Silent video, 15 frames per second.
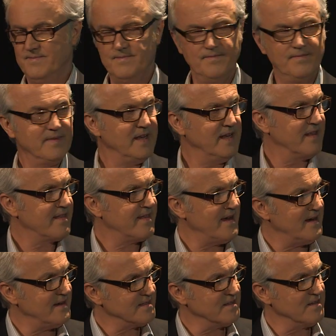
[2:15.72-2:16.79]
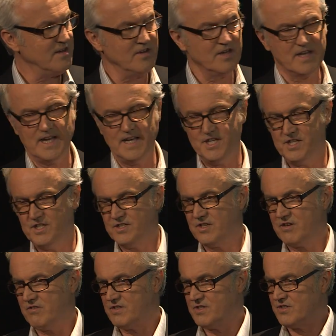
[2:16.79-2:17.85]
In 1,000 locations
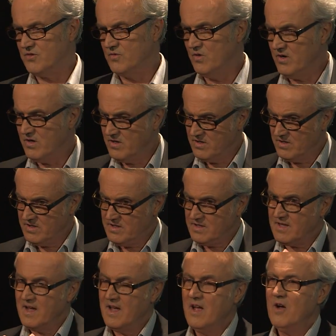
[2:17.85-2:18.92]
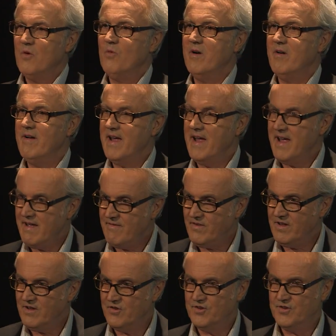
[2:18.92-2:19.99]
across the world, wherever
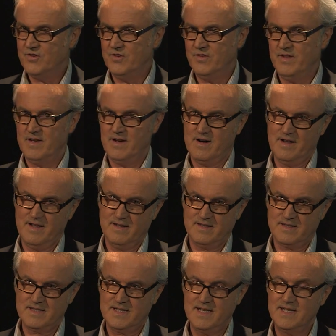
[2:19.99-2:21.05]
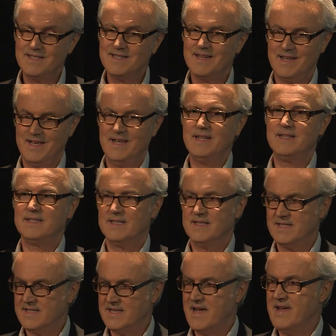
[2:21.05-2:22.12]
you do the IELTS test, it's the
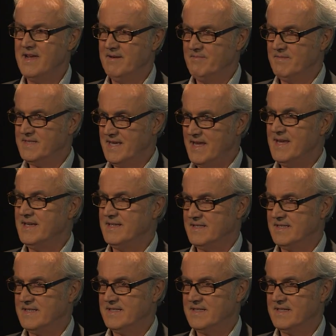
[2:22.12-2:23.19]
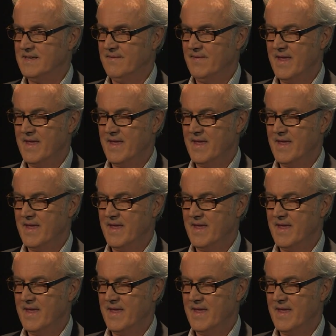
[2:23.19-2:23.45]
same test.